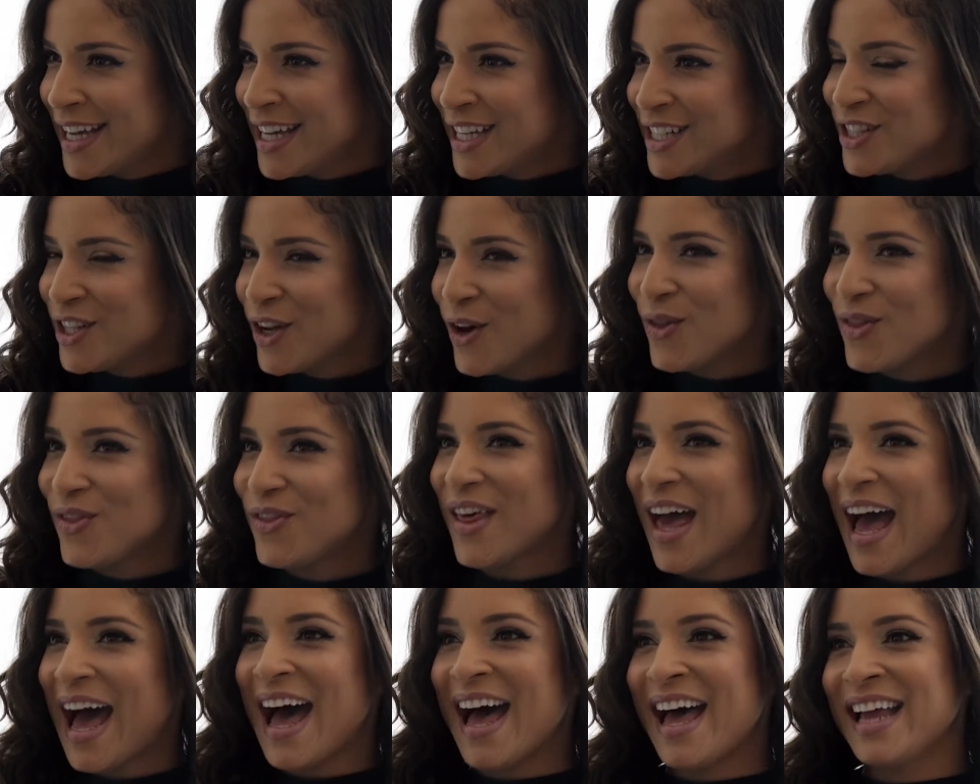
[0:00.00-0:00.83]
So
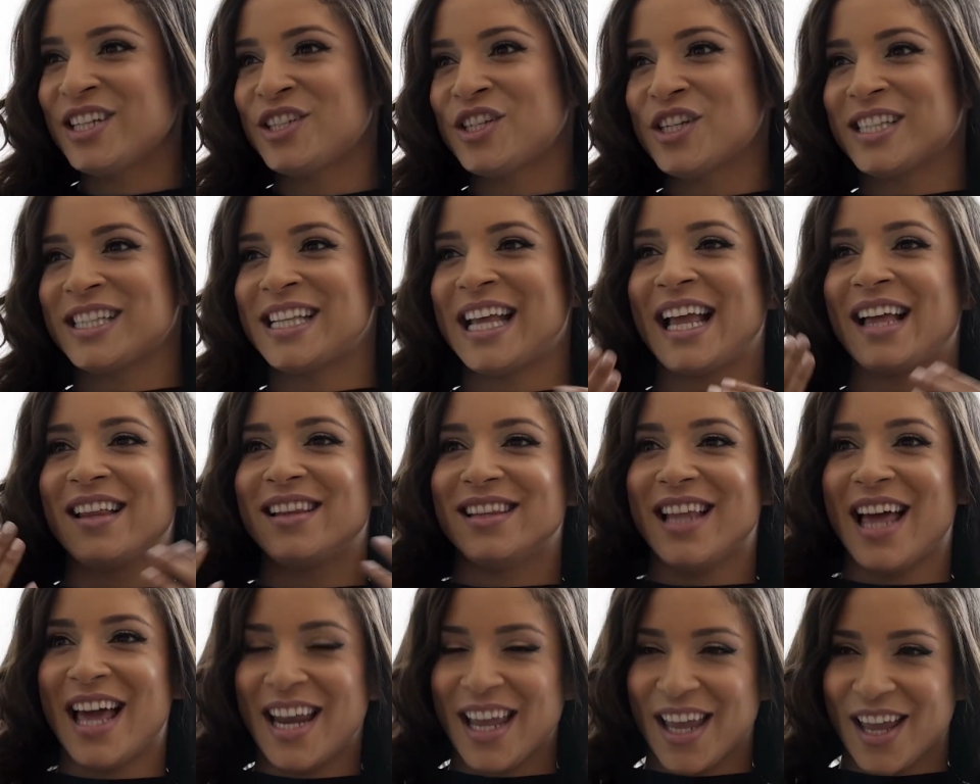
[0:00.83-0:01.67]
that just like
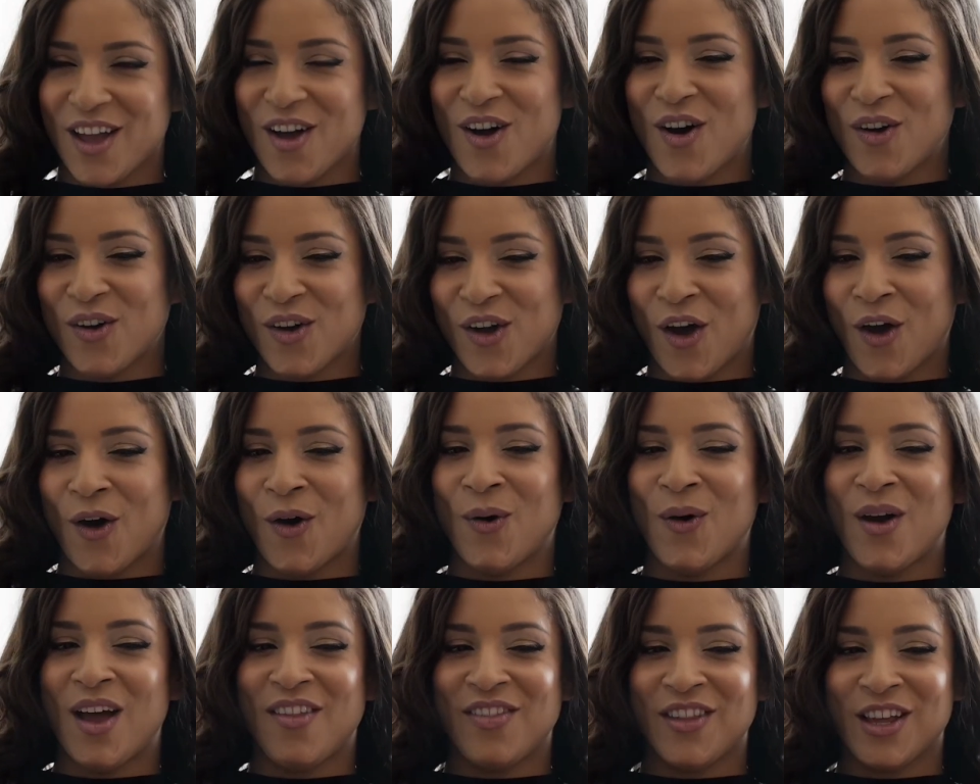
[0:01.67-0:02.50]
letting it all
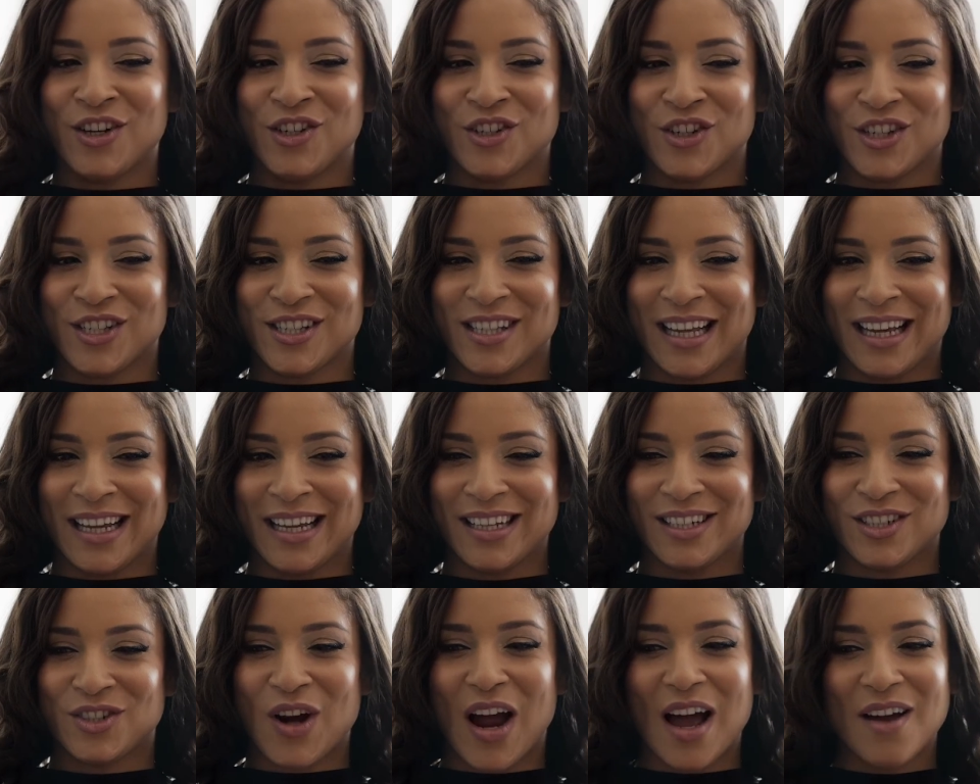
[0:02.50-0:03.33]
go and then just
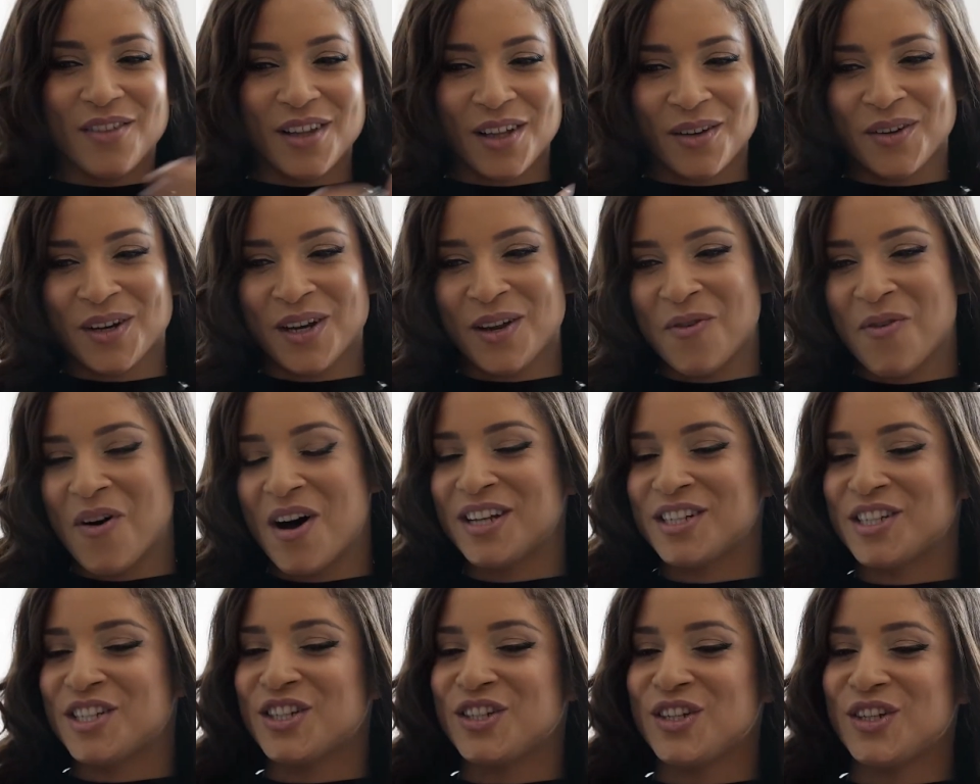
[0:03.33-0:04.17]
like traveling when you
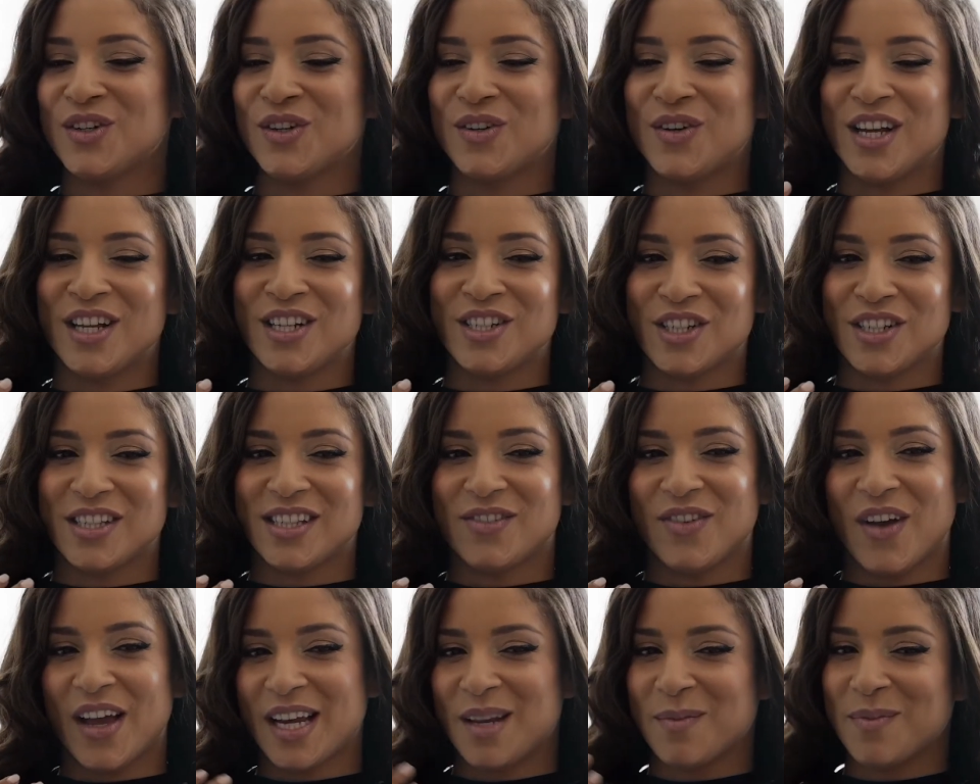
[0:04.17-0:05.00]
want to and just
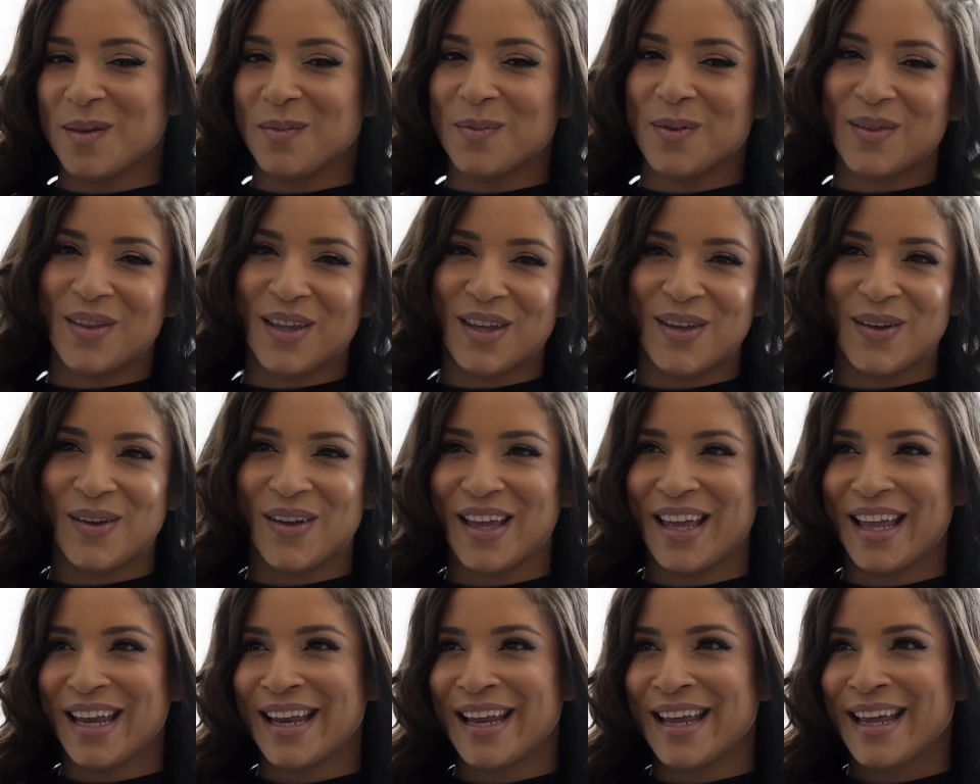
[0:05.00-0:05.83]
finding people that you
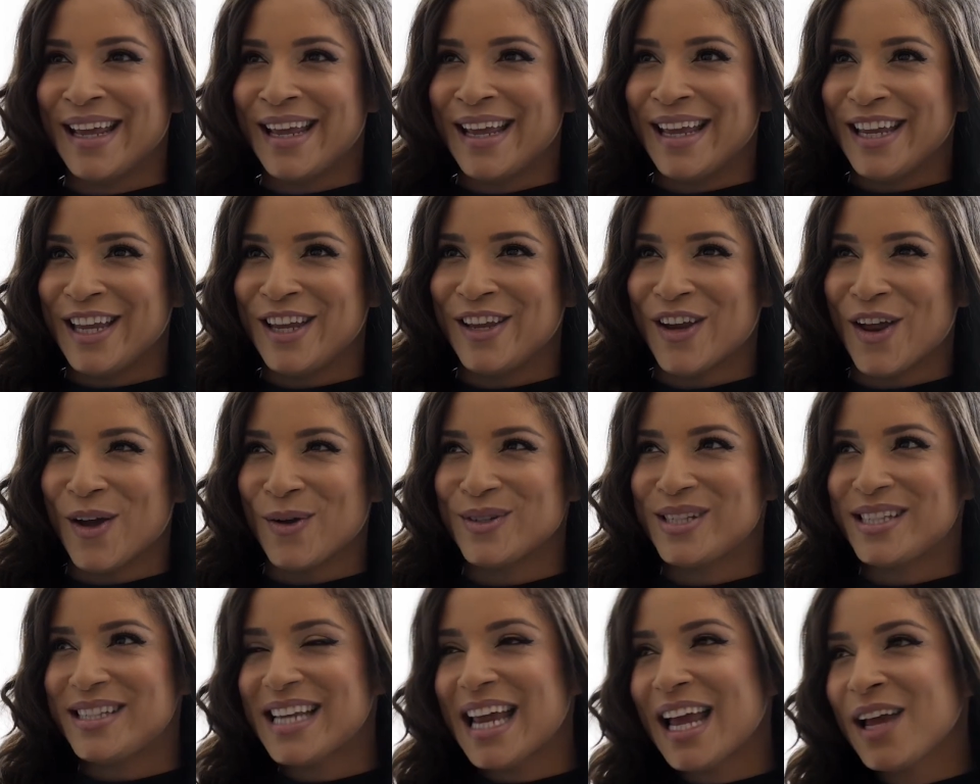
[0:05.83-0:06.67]
can, you know,
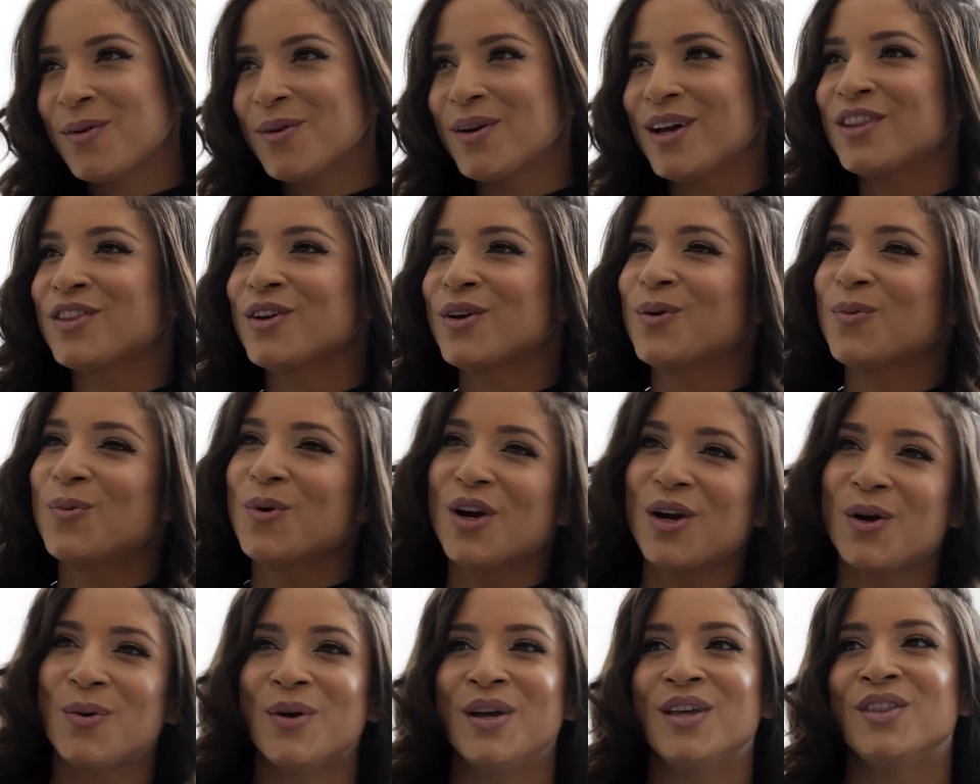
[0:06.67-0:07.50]
stay with or
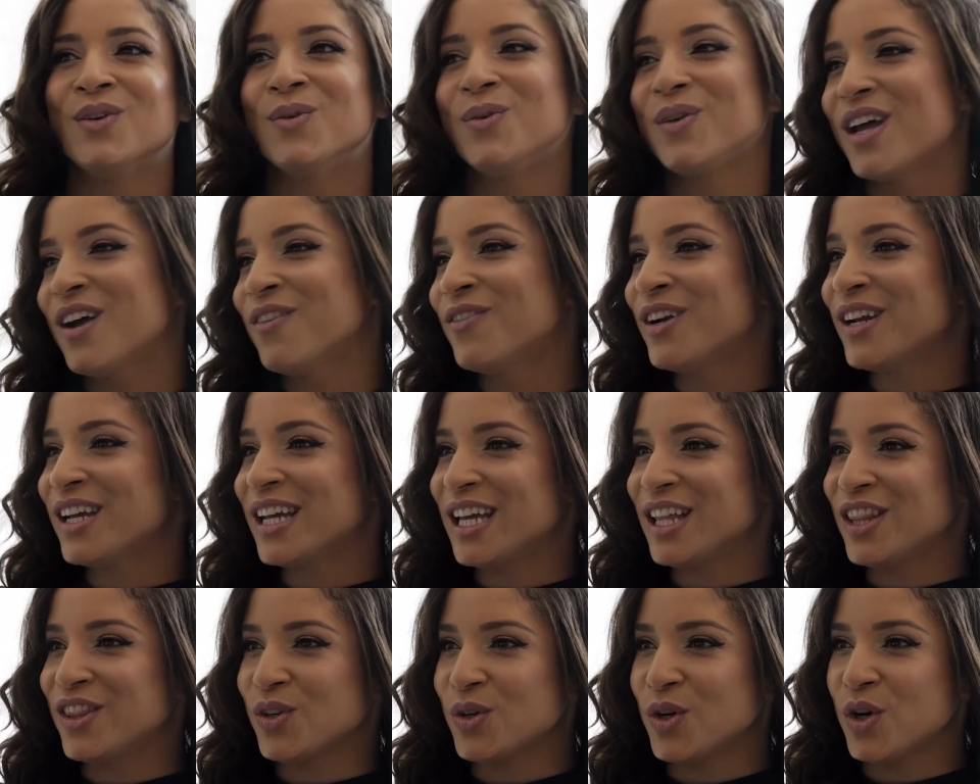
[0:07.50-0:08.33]
work with or whatever to
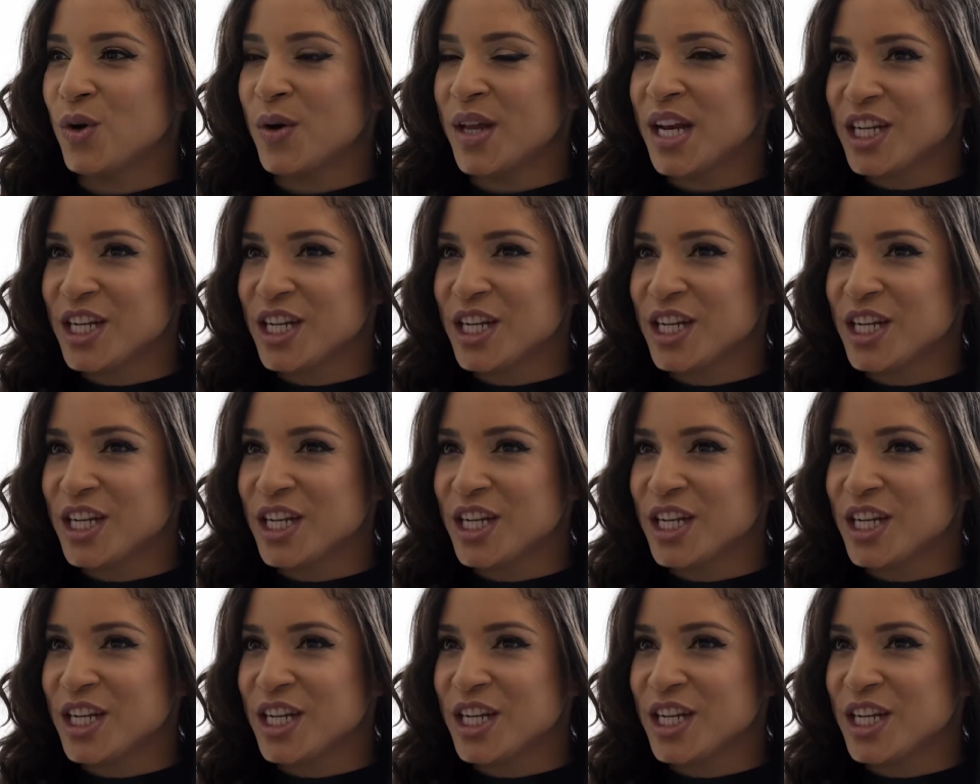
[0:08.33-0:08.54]
get through.